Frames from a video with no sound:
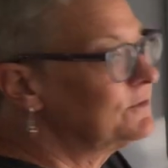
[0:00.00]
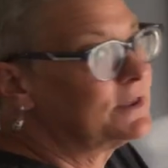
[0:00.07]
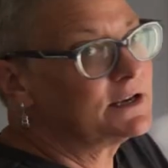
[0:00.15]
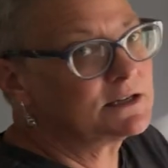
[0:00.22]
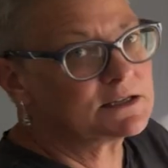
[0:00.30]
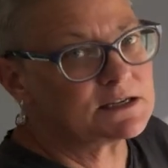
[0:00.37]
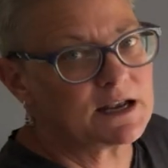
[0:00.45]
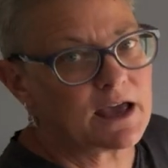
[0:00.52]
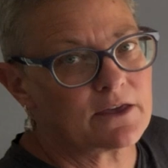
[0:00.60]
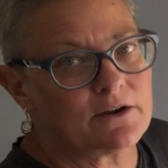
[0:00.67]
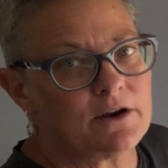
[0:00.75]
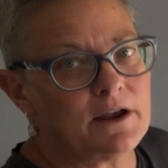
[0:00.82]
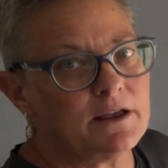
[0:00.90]
things
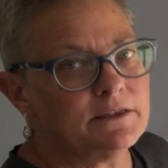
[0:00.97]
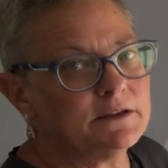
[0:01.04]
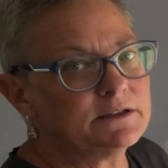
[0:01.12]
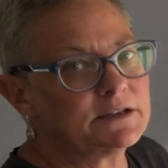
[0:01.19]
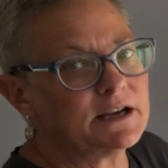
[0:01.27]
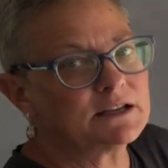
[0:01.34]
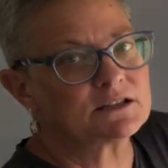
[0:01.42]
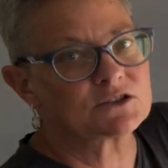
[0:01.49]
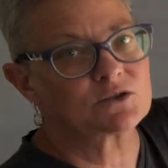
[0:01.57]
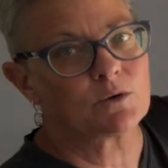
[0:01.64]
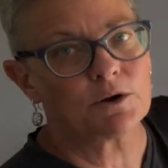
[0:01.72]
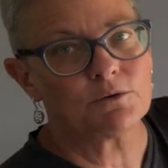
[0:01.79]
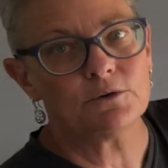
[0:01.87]
together and then take the
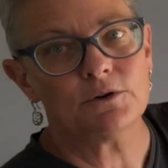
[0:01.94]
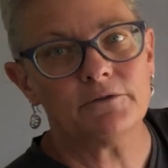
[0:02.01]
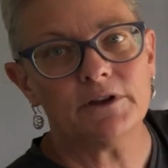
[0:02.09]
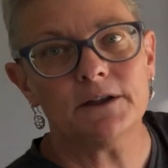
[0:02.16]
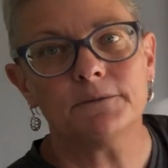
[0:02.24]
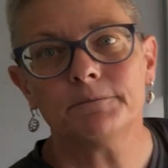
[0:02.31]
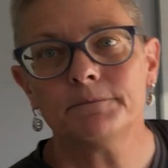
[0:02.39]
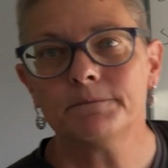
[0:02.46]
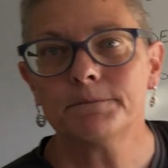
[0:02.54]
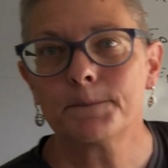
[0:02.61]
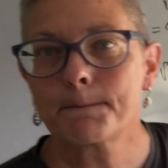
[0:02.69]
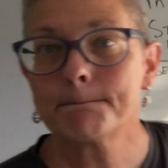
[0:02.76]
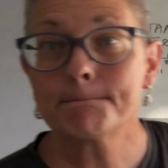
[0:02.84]
square root of it.
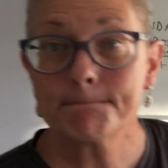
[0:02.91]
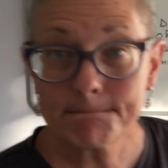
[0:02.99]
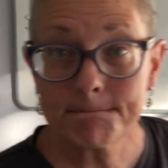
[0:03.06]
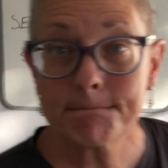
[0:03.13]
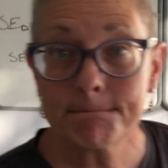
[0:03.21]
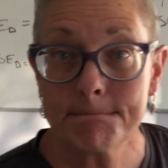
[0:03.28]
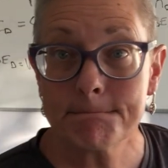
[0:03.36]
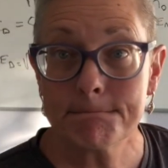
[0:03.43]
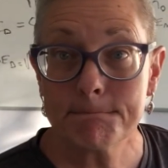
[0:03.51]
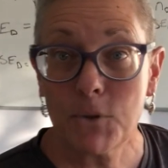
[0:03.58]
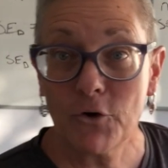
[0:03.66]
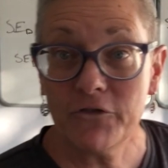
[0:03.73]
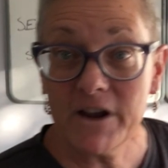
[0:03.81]

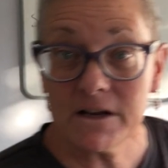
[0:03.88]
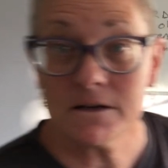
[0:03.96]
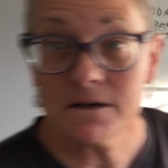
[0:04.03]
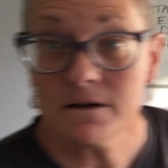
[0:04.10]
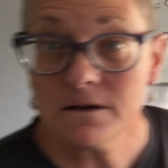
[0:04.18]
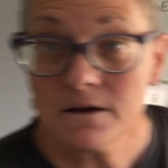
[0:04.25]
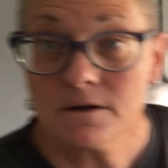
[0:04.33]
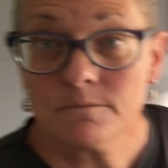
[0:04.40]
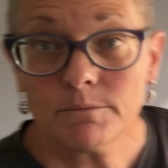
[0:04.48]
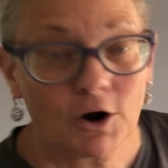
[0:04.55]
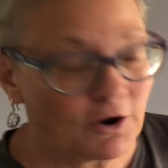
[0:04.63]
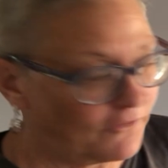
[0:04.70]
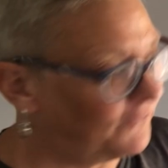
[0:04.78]
Perfect?
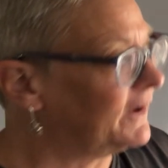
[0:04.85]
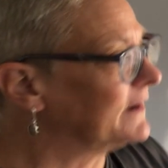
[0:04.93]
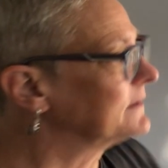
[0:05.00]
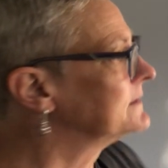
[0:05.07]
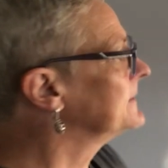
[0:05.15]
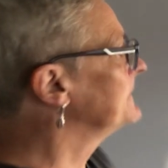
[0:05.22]
Perfect.